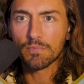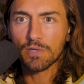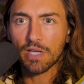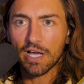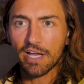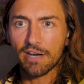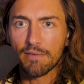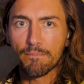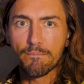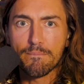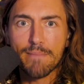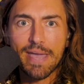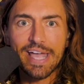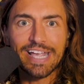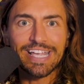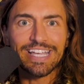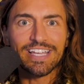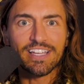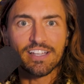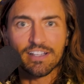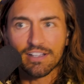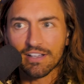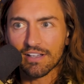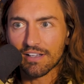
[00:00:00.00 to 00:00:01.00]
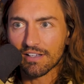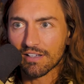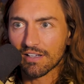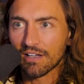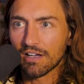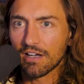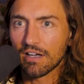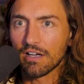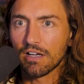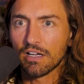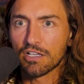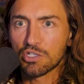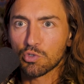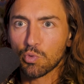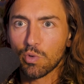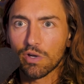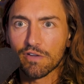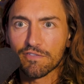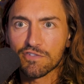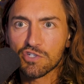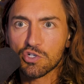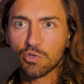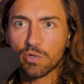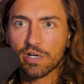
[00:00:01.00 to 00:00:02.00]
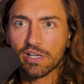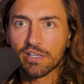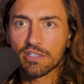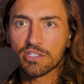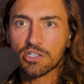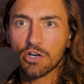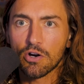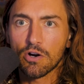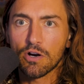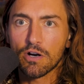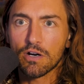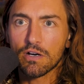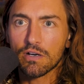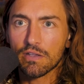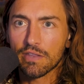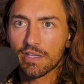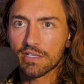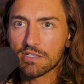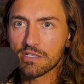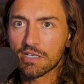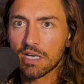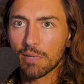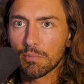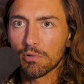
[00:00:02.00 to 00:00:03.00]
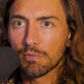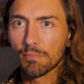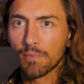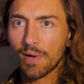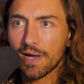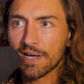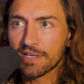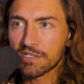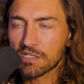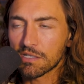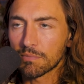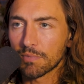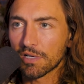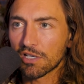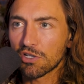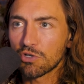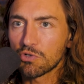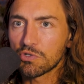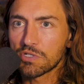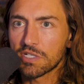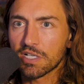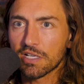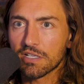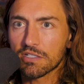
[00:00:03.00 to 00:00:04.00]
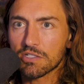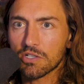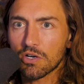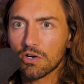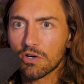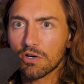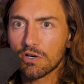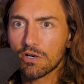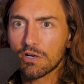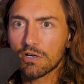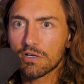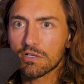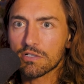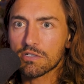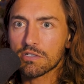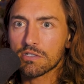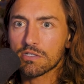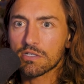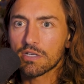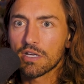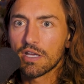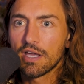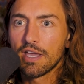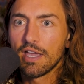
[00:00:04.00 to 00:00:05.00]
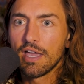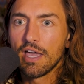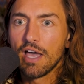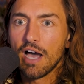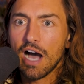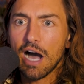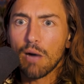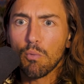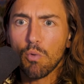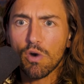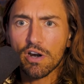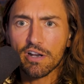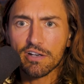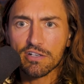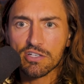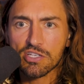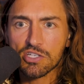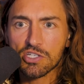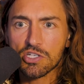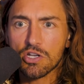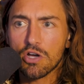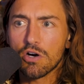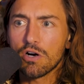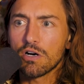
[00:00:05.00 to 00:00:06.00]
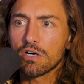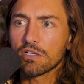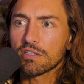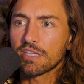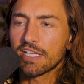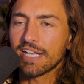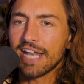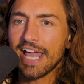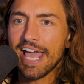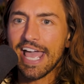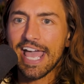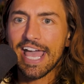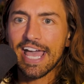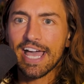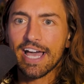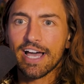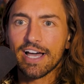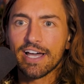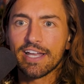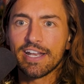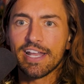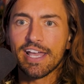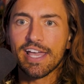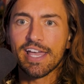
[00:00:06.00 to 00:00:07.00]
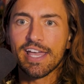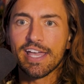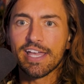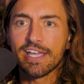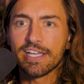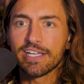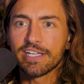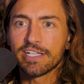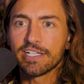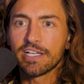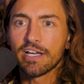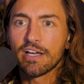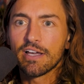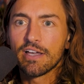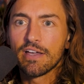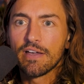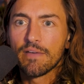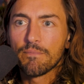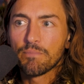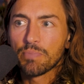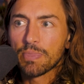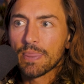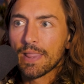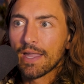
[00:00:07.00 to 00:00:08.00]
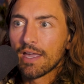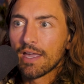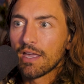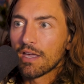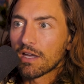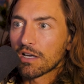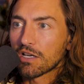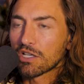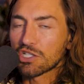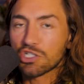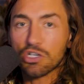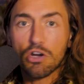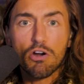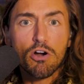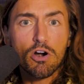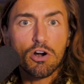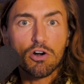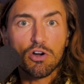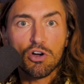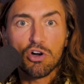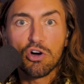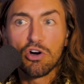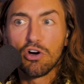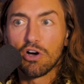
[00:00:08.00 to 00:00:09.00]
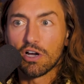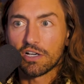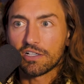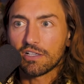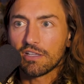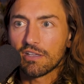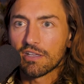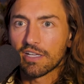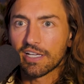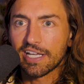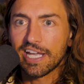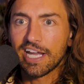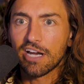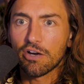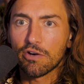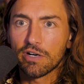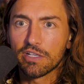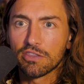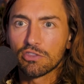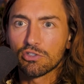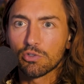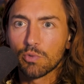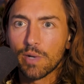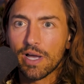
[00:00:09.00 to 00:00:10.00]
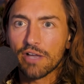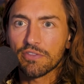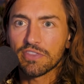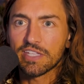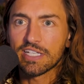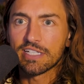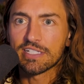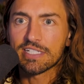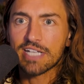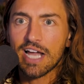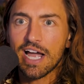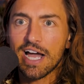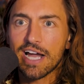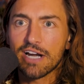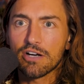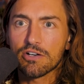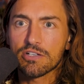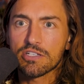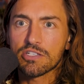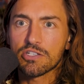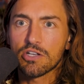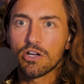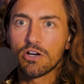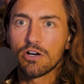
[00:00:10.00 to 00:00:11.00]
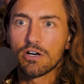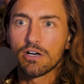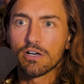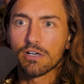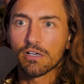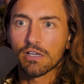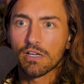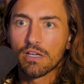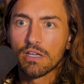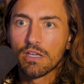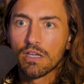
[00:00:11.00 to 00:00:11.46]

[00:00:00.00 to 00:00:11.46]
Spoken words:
kind of making a 12-string guitar. That's doubled by some acoustic guitars. I wanted a song that had a guitar hook that carried throughout the entire song